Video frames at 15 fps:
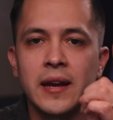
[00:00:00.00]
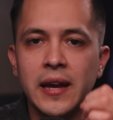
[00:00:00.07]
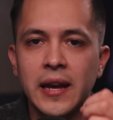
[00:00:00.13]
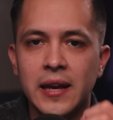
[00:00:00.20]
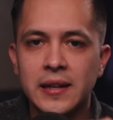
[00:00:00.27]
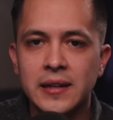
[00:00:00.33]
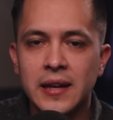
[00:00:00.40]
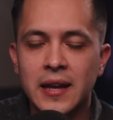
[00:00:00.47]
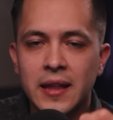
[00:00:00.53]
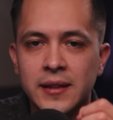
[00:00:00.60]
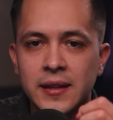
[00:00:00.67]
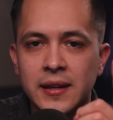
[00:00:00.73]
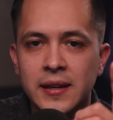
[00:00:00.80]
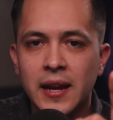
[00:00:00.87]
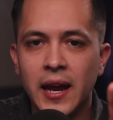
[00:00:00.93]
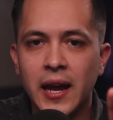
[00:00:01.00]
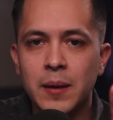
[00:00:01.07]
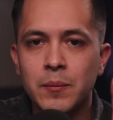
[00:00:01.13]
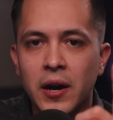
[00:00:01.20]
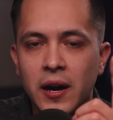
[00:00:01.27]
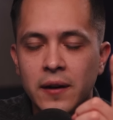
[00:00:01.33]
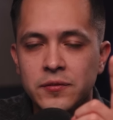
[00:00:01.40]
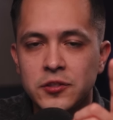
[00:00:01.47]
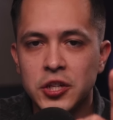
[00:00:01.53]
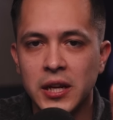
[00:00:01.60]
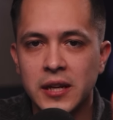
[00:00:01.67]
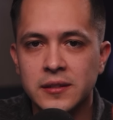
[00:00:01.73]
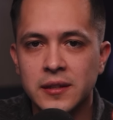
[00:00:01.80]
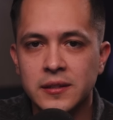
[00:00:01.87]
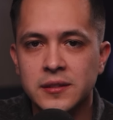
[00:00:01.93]
In the name of
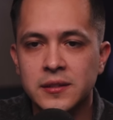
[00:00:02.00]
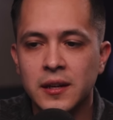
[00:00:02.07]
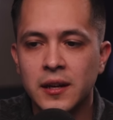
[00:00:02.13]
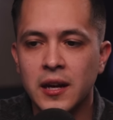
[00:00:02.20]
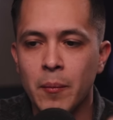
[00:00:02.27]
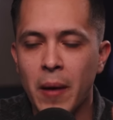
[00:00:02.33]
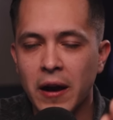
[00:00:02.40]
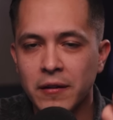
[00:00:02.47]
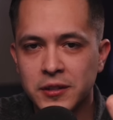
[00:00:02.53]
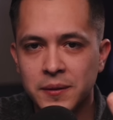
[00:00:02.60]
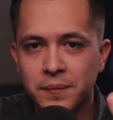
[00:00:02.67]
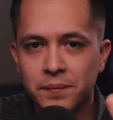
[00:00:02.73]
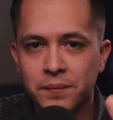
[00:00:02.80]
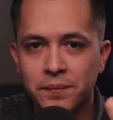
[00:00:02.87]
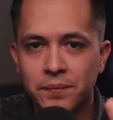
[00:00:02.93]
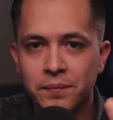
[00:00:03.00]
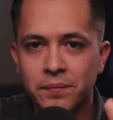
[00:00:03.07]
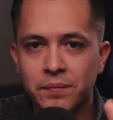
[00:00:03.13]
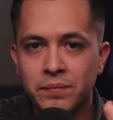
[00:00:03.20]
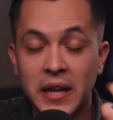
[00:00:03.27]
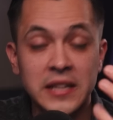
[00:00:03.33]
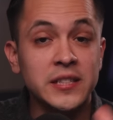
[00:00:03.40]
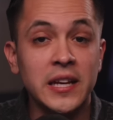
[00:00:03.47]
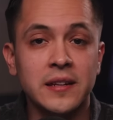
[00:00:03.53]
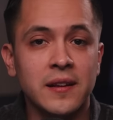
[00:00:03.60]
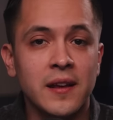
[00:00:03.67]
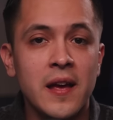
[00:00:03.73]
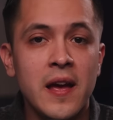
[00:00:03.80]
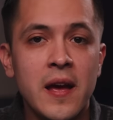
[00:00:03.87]
Jesus, come out. That's it.